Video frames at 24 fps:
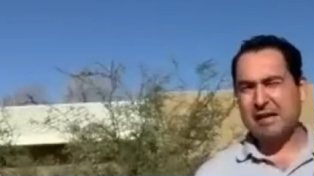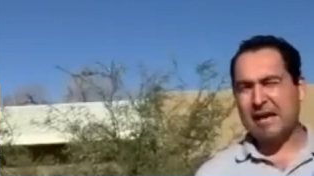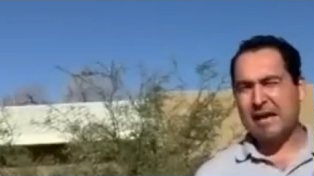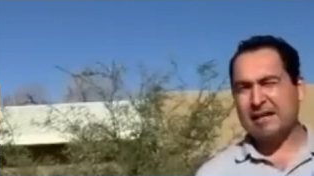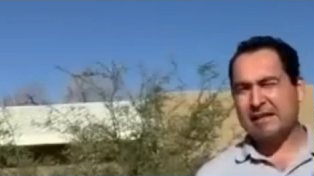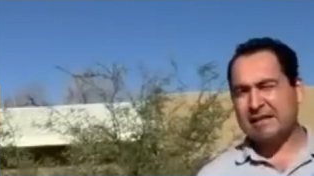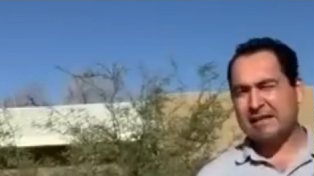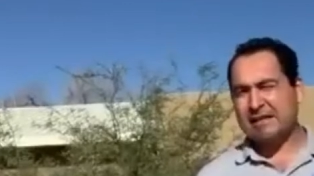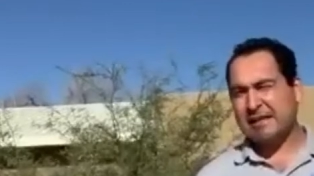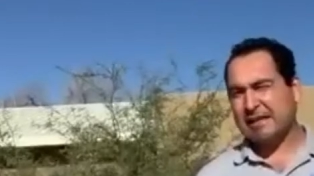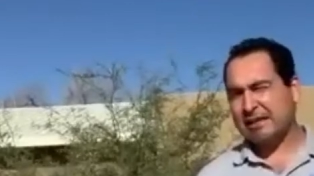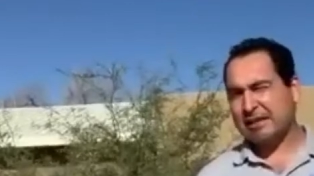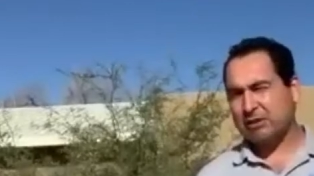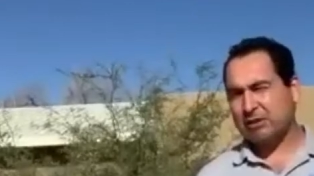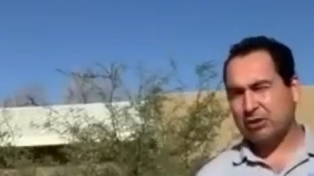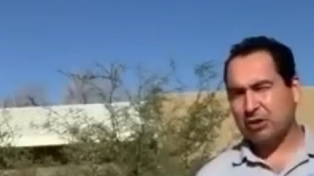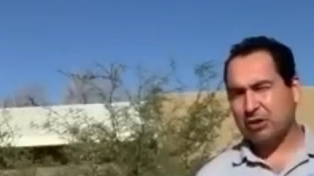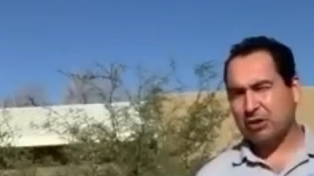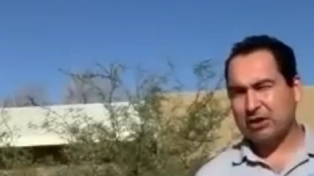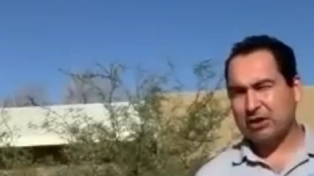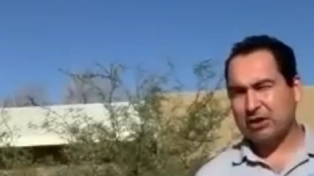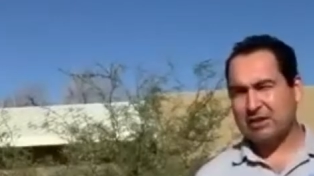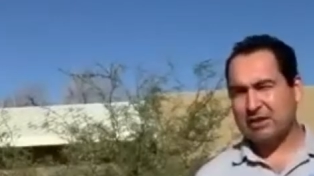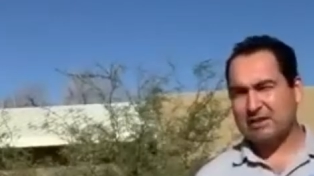
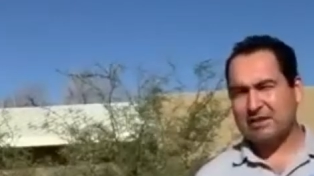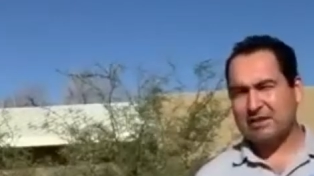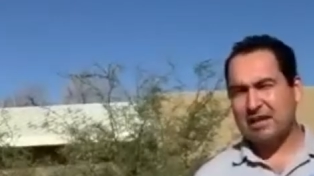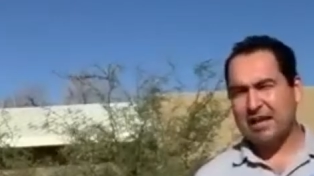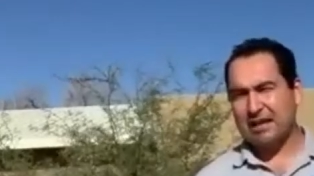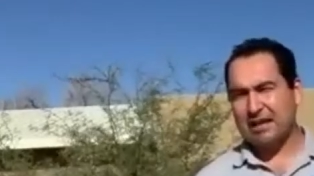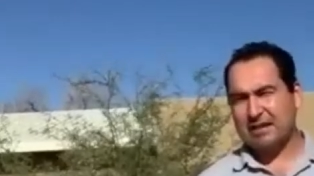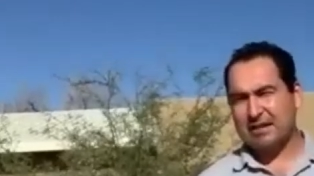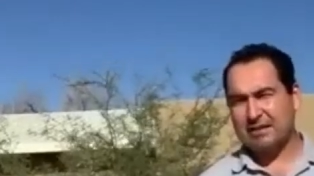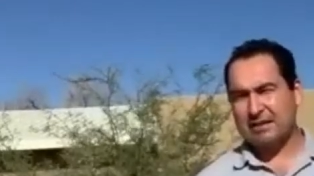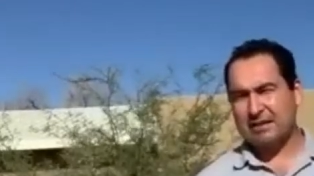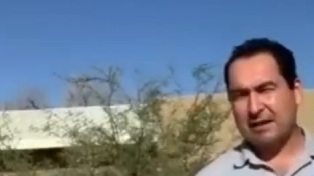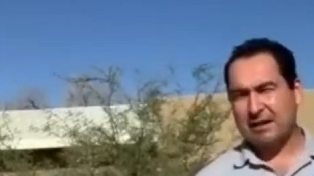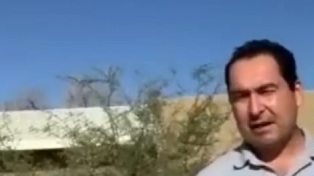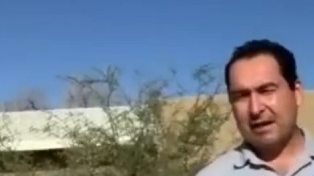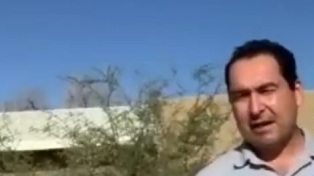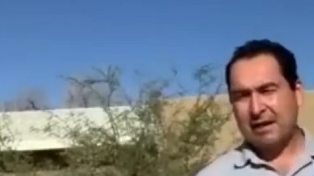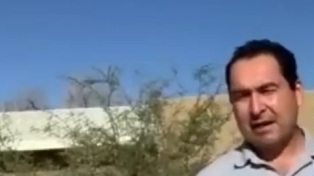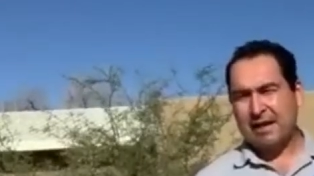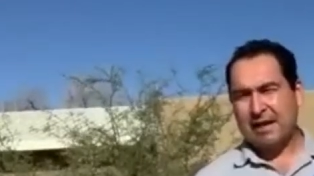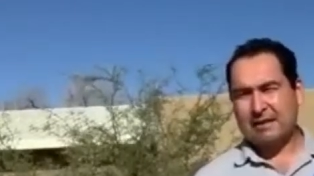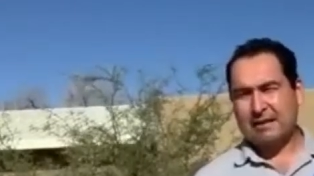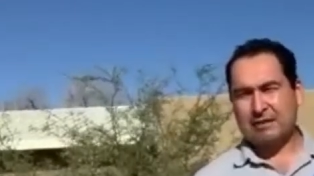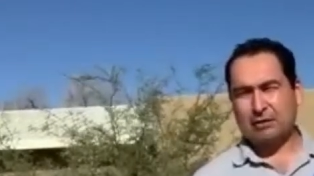1936
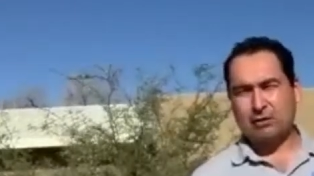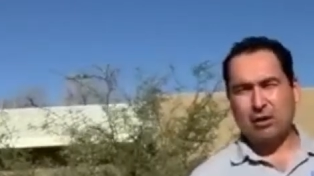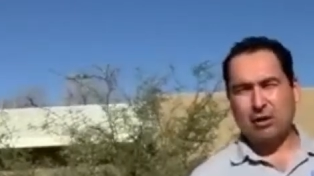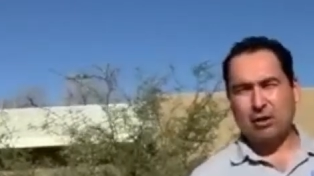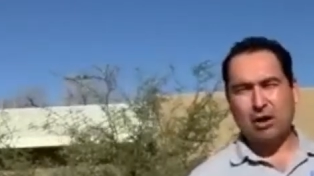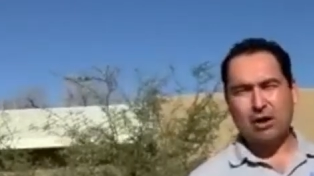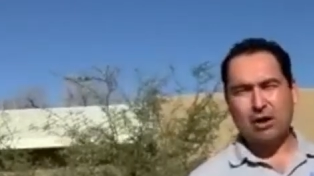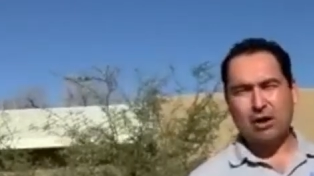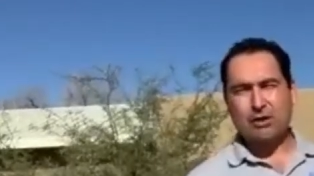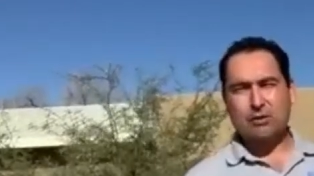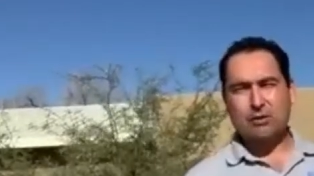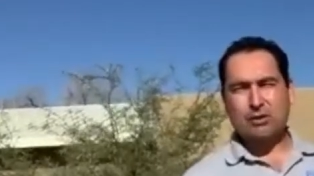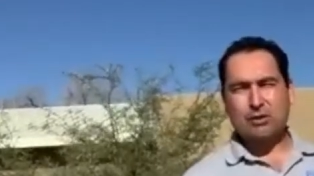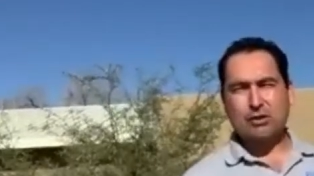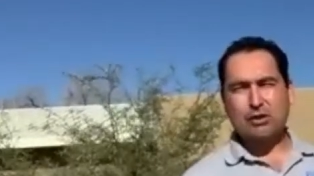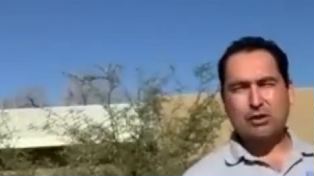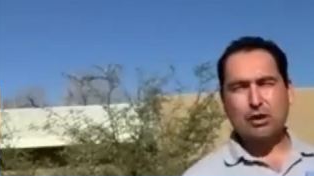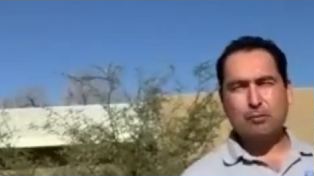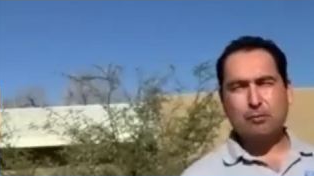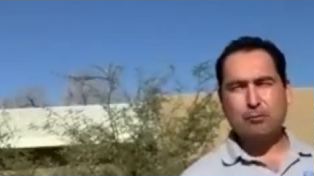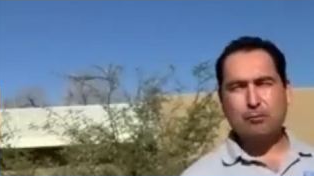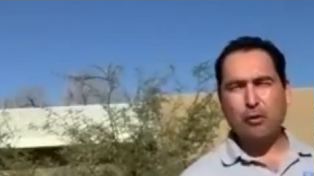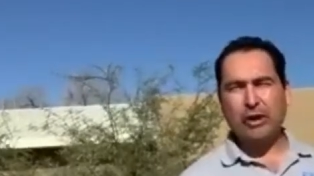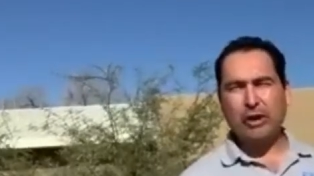is a large
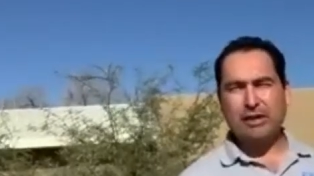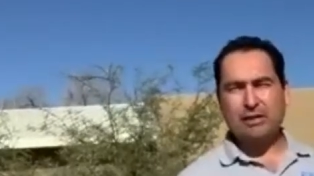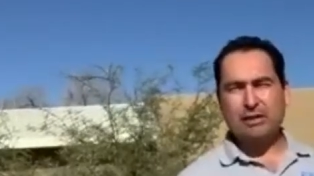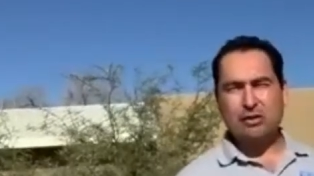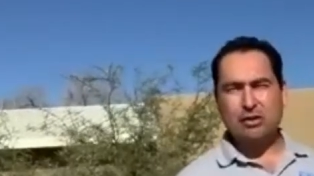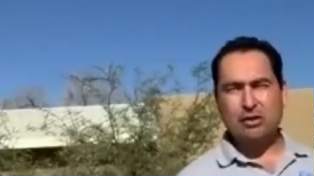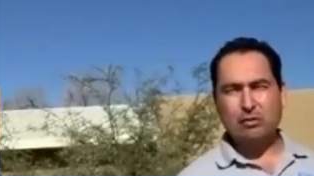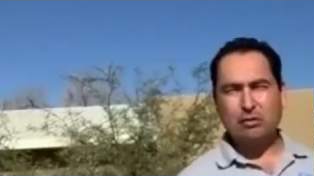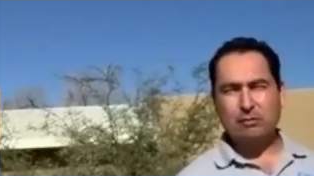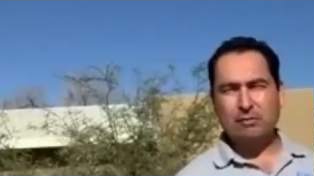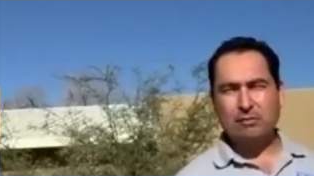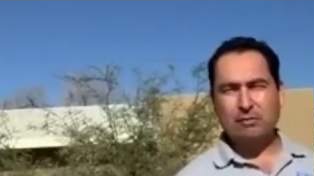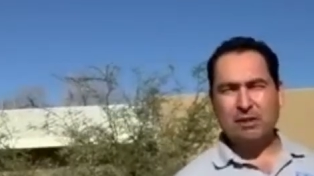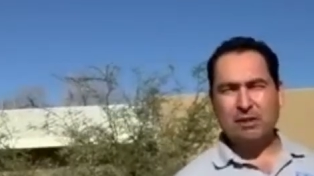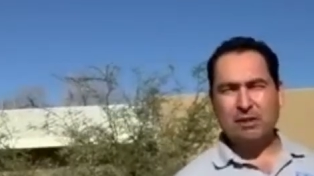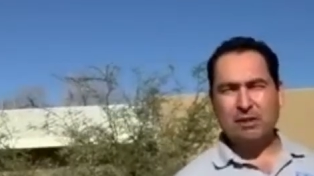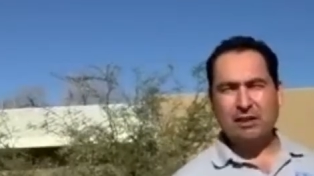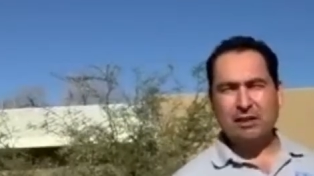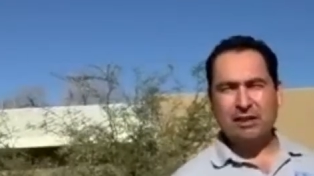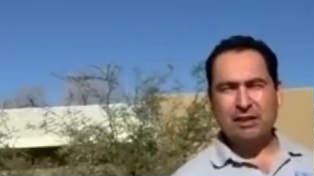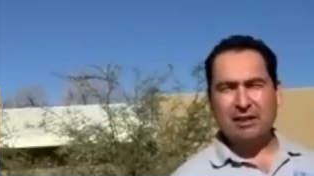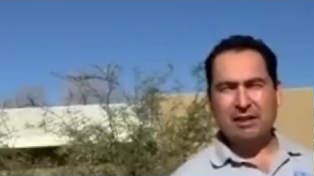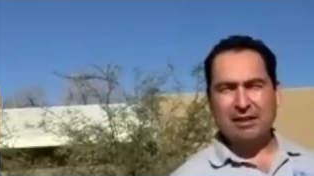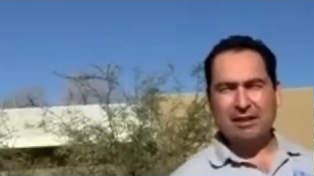2.2
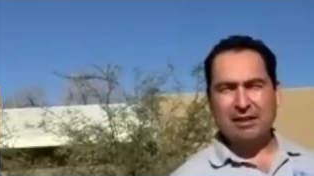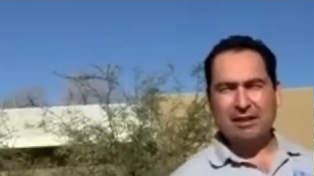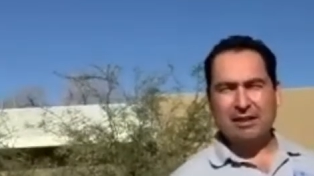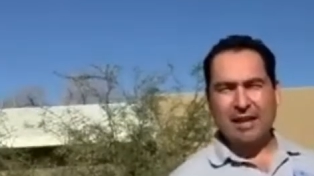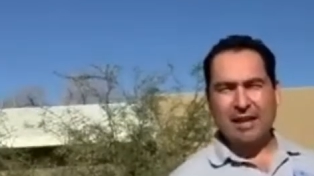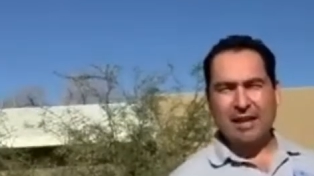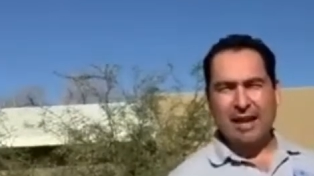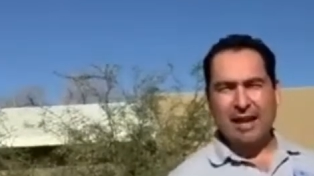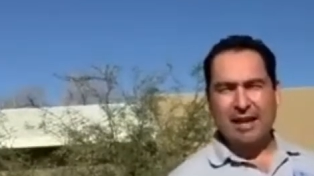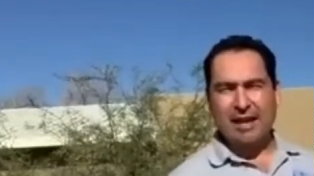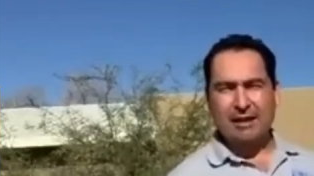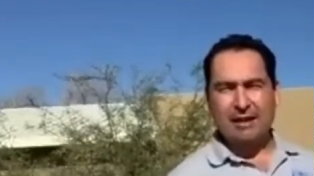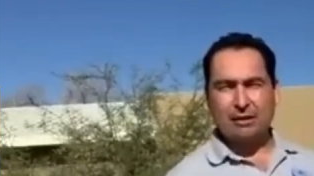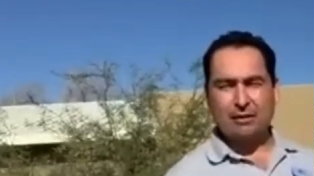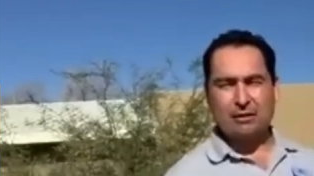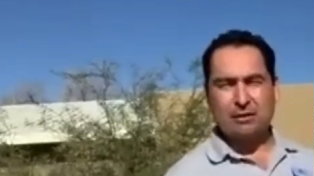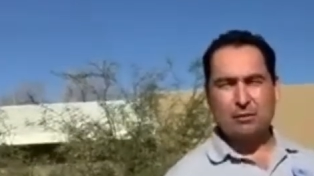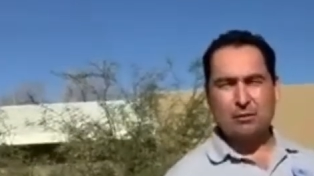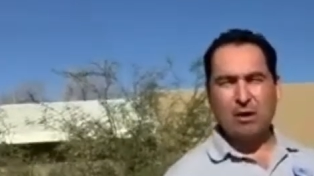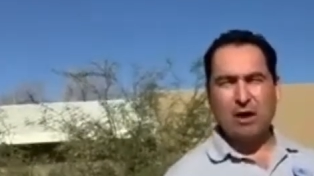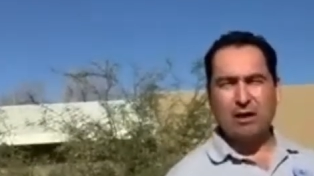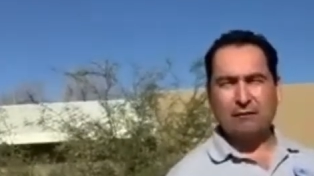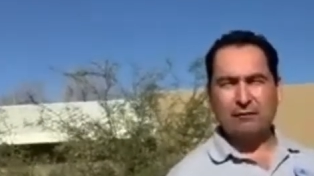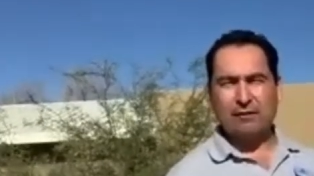million acre swath of
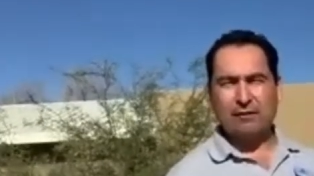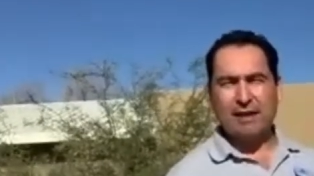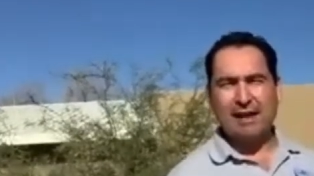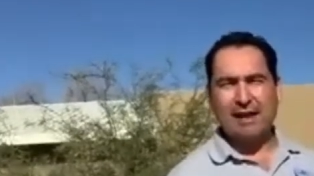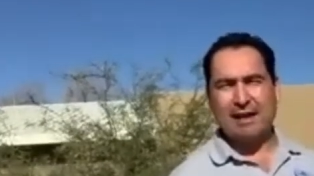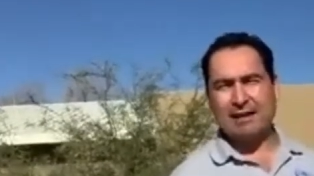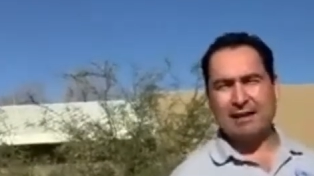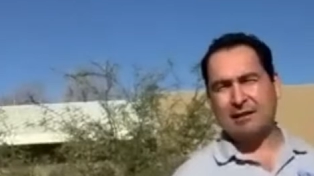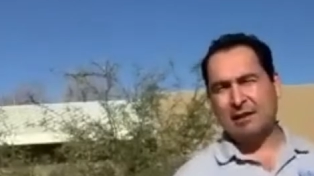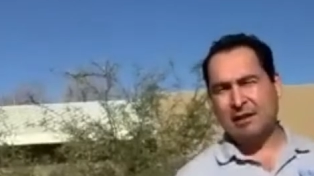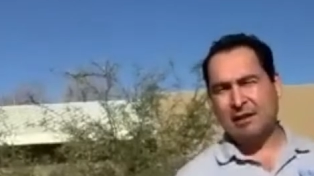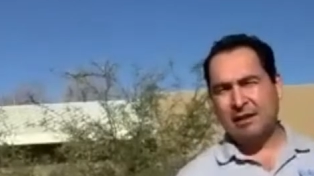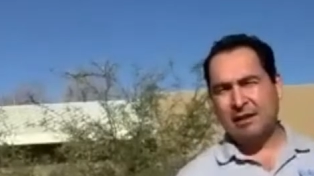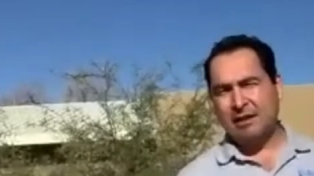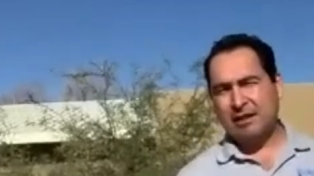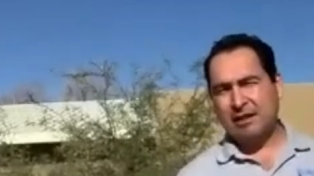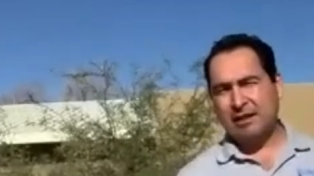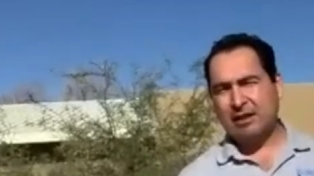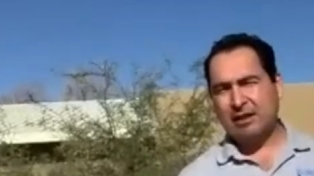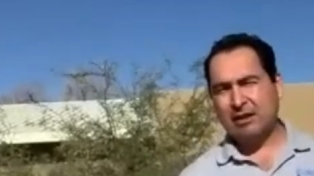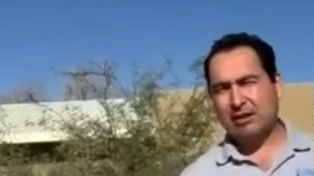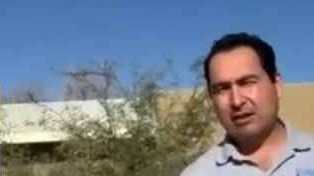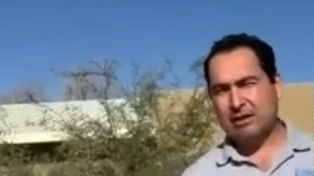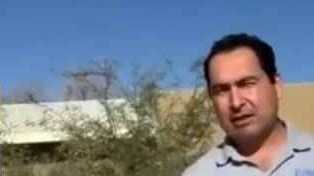land
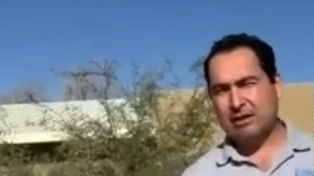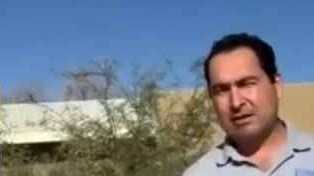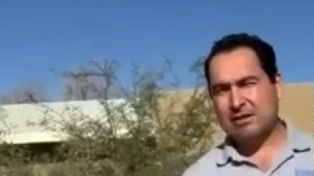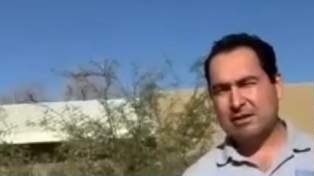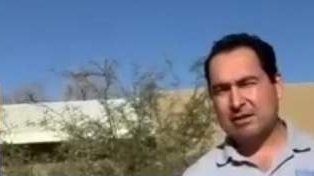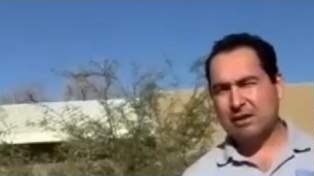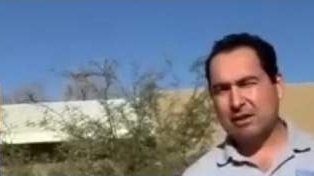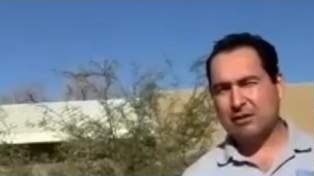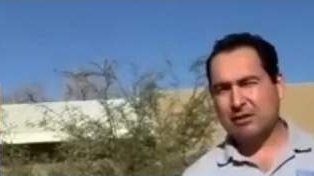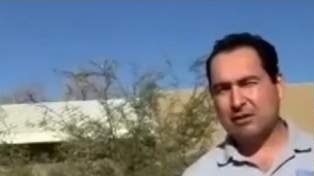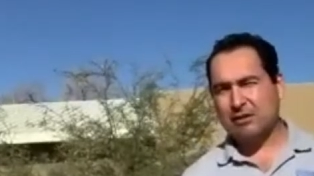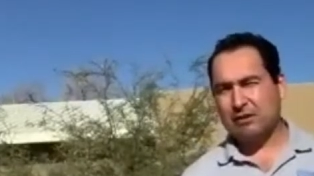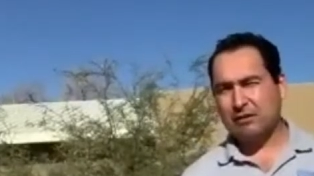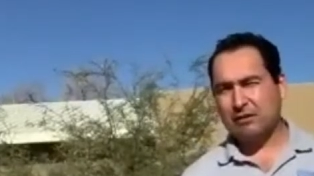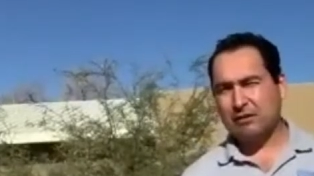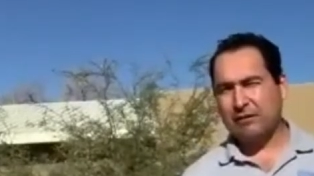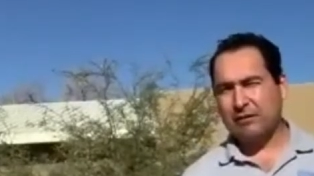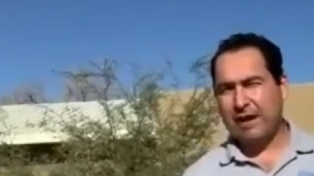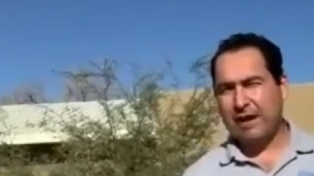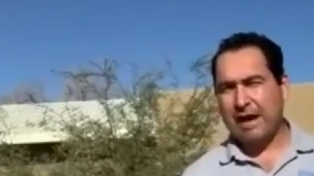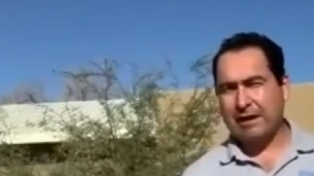here in southern Nevada.